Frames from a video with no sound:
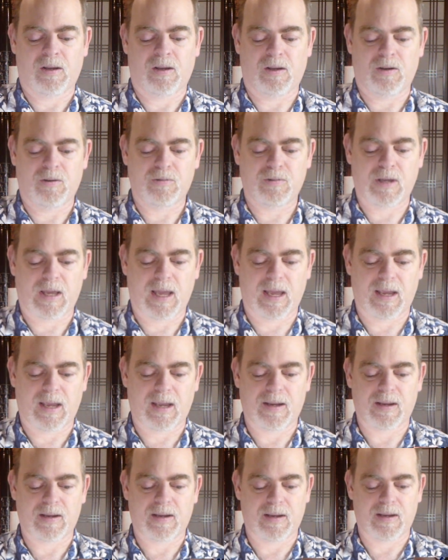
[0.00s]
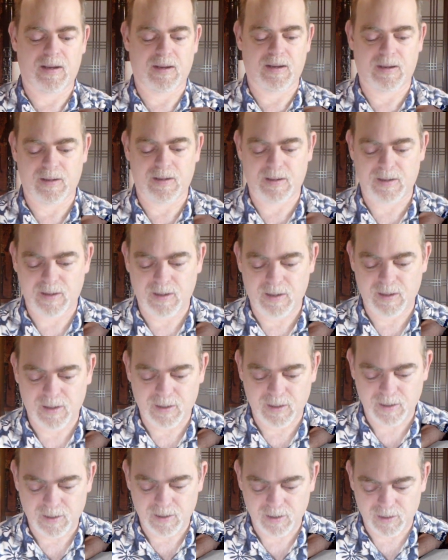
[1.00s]
Okay.
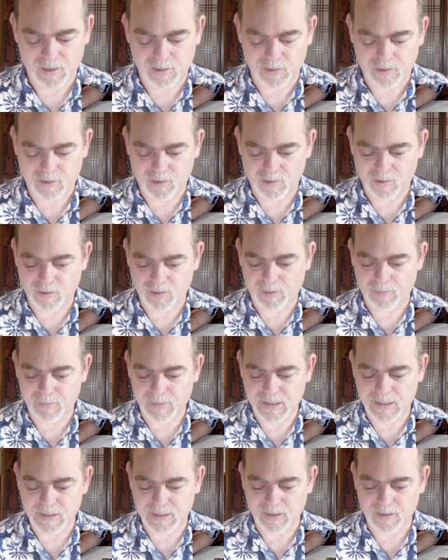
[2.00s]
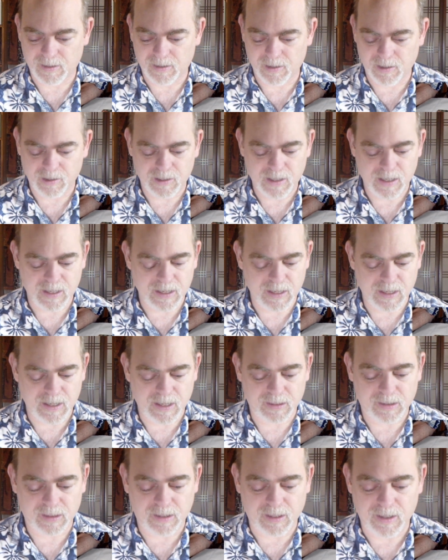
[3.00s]
So let me see. Looking
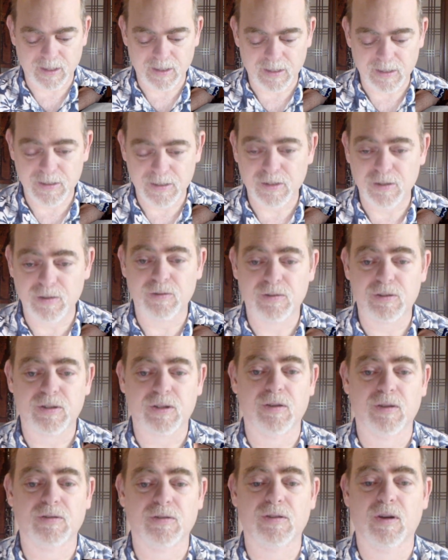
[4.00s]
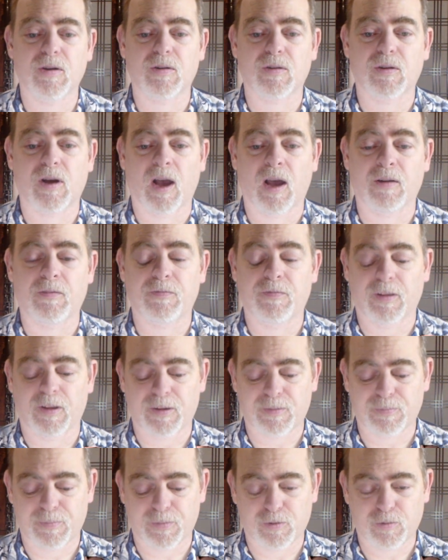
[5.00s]
at the suits, there's no
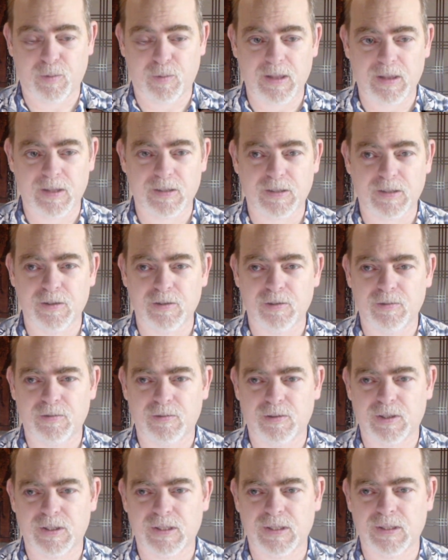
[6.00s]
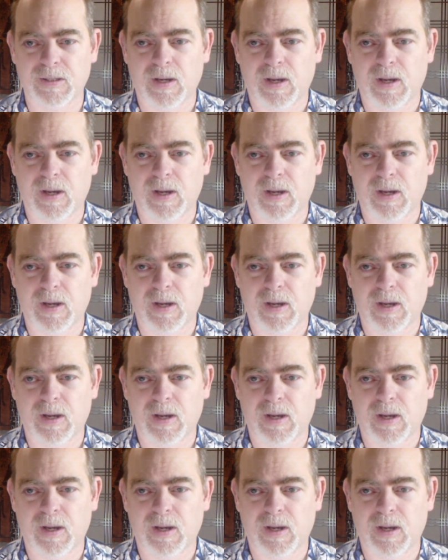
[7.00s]
conflict between the suits.